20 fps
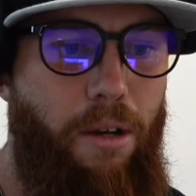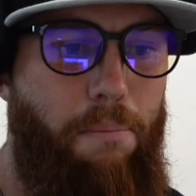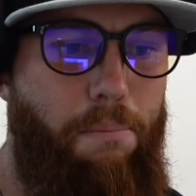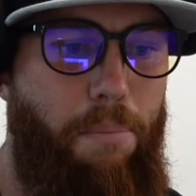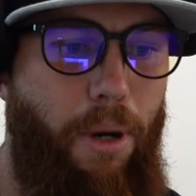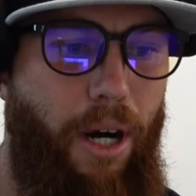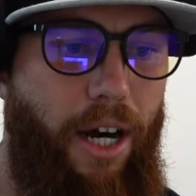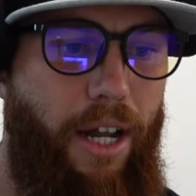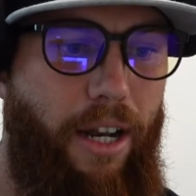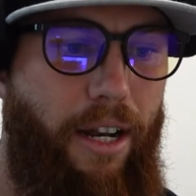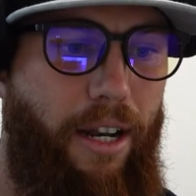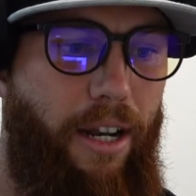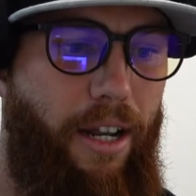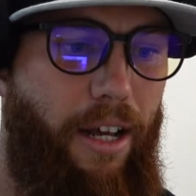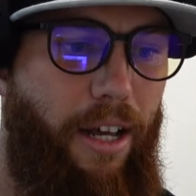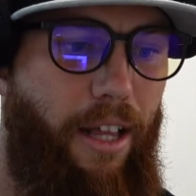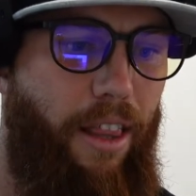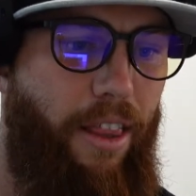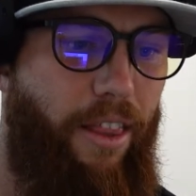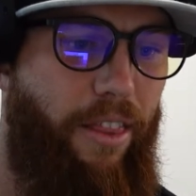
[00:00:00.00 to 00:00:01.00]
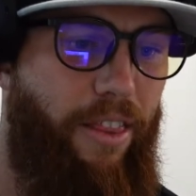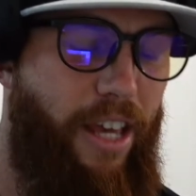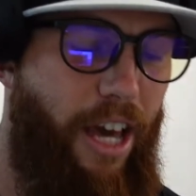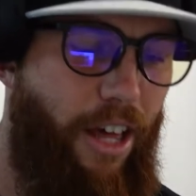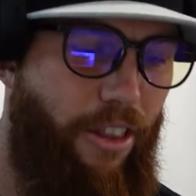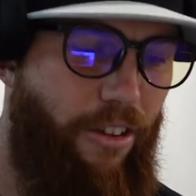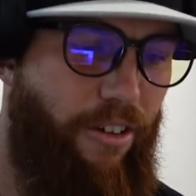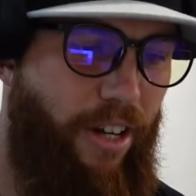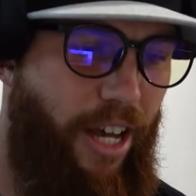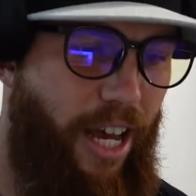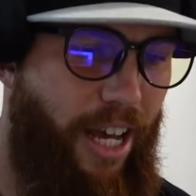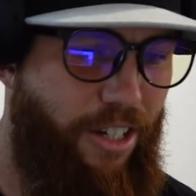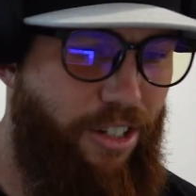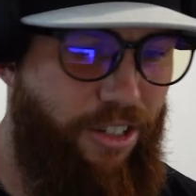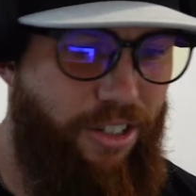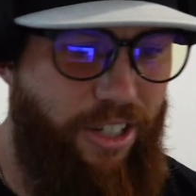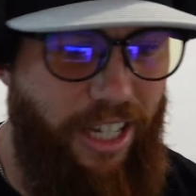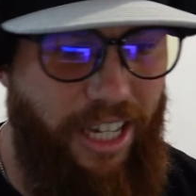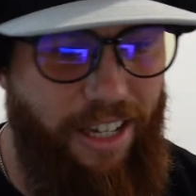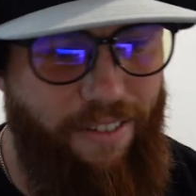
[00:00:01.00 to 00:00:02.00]
but the other day
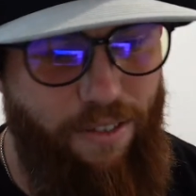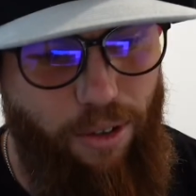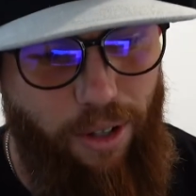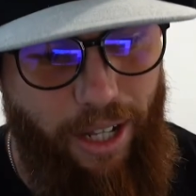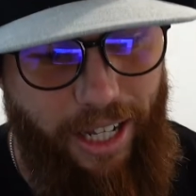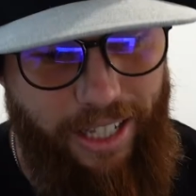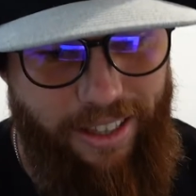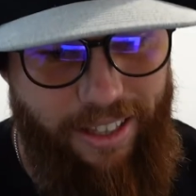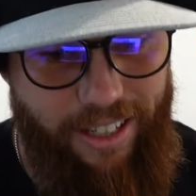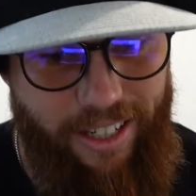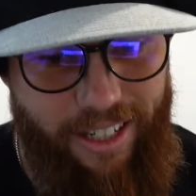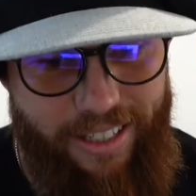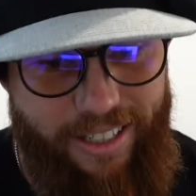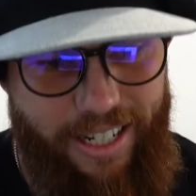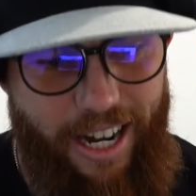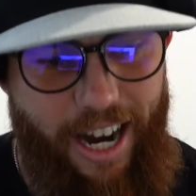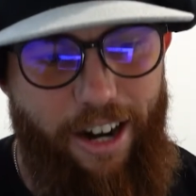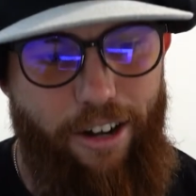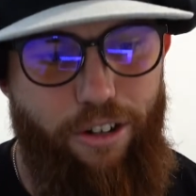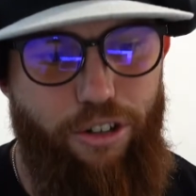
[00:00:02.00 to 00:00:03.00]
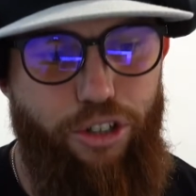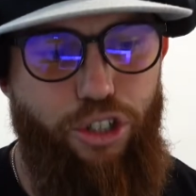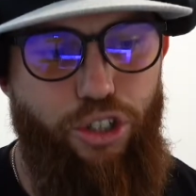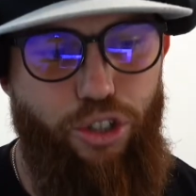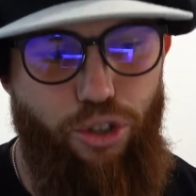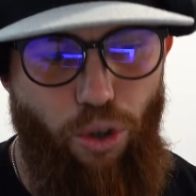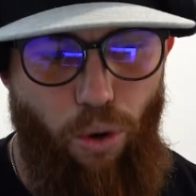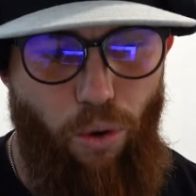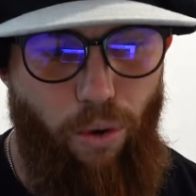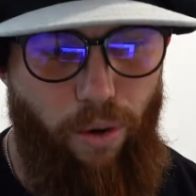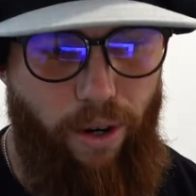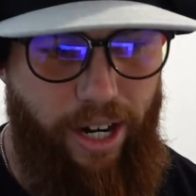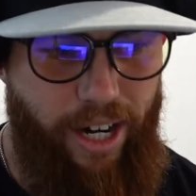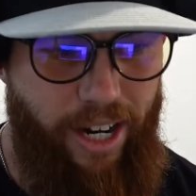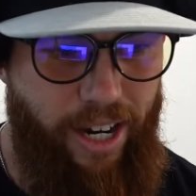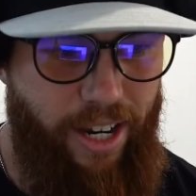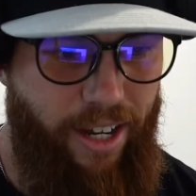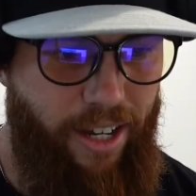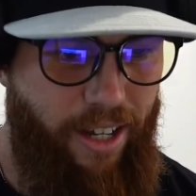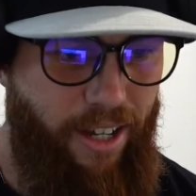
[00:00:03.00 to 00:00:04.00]
just to give you like the entire
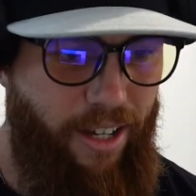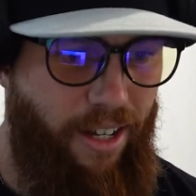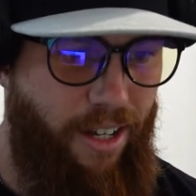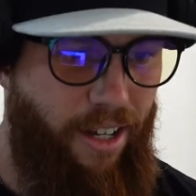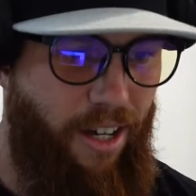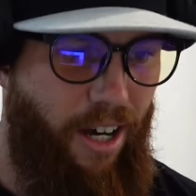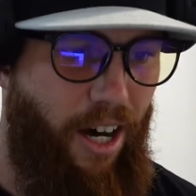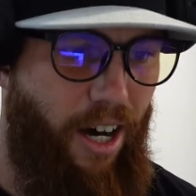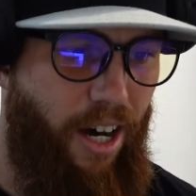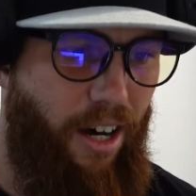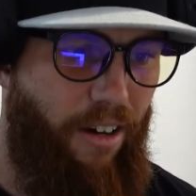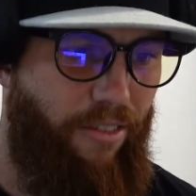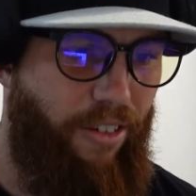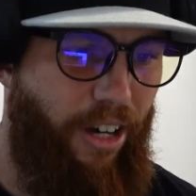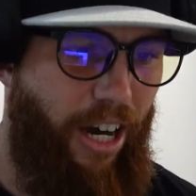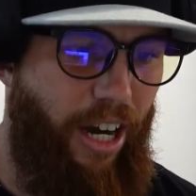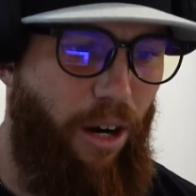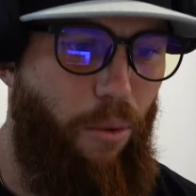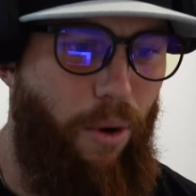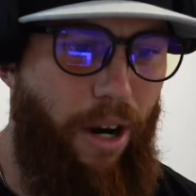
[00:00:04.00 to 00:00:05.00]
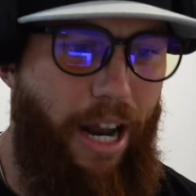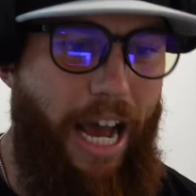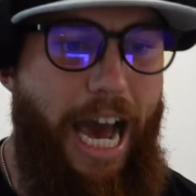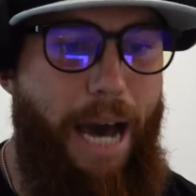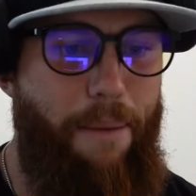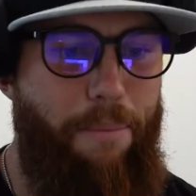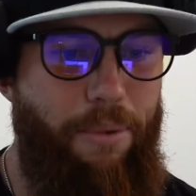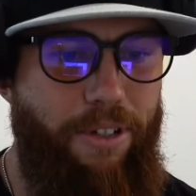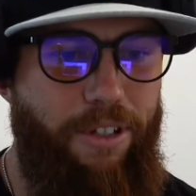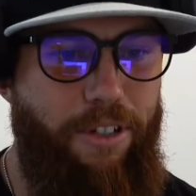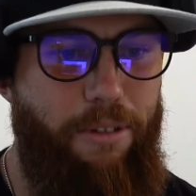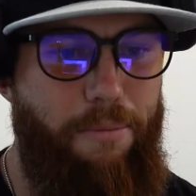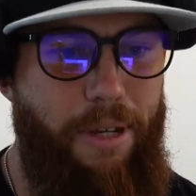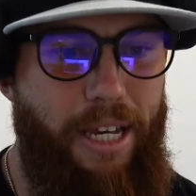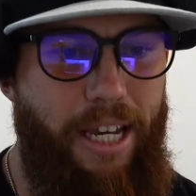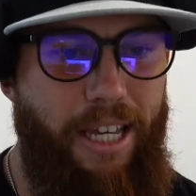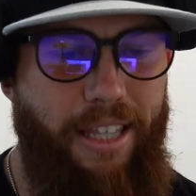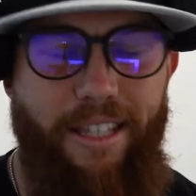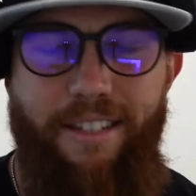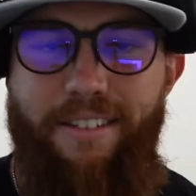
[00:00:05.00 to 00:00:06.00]
story of kind of what happened to
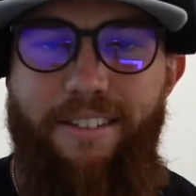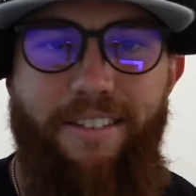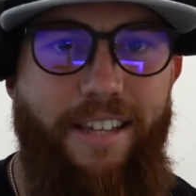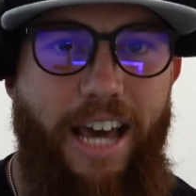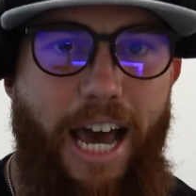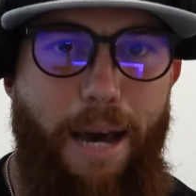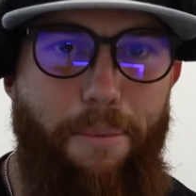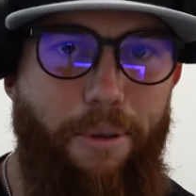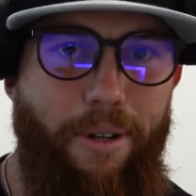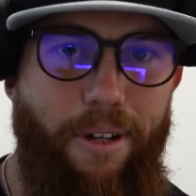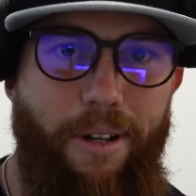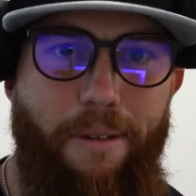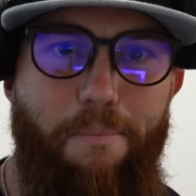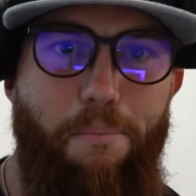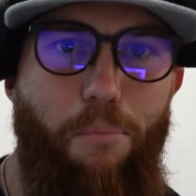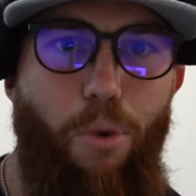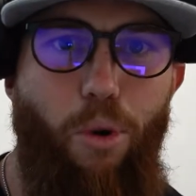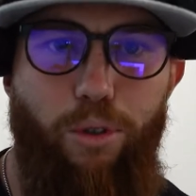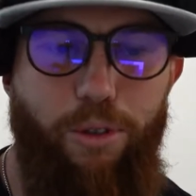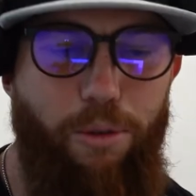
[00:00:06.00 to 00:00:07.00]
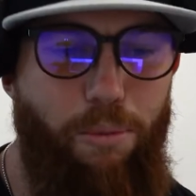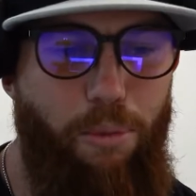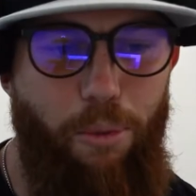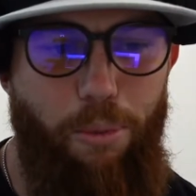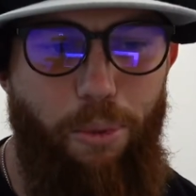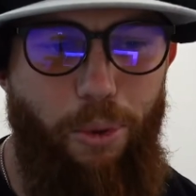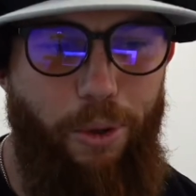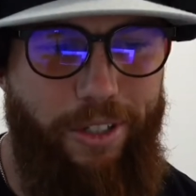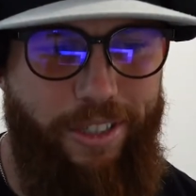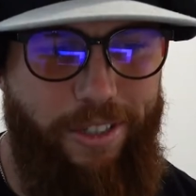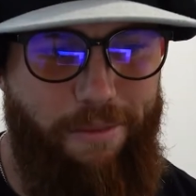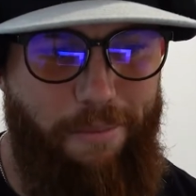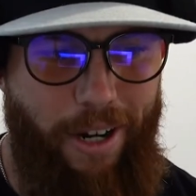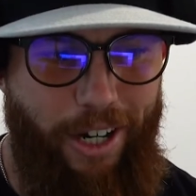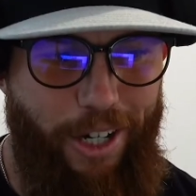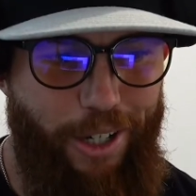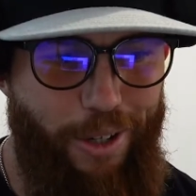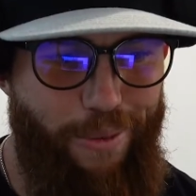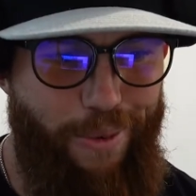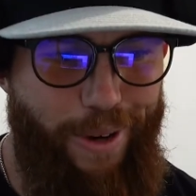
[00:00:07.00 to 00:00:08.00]
me. And this has happened at multiple points in my
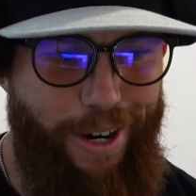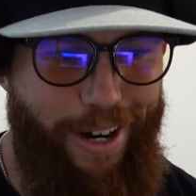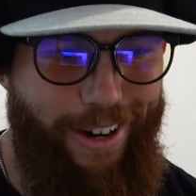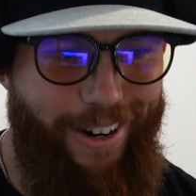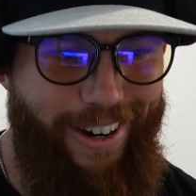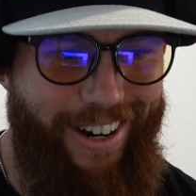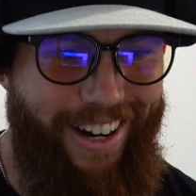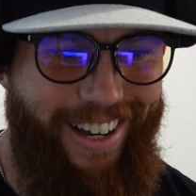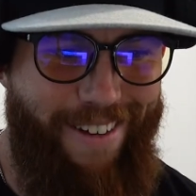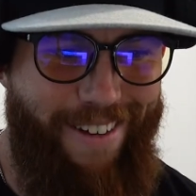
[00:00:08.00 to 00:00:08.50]
career, and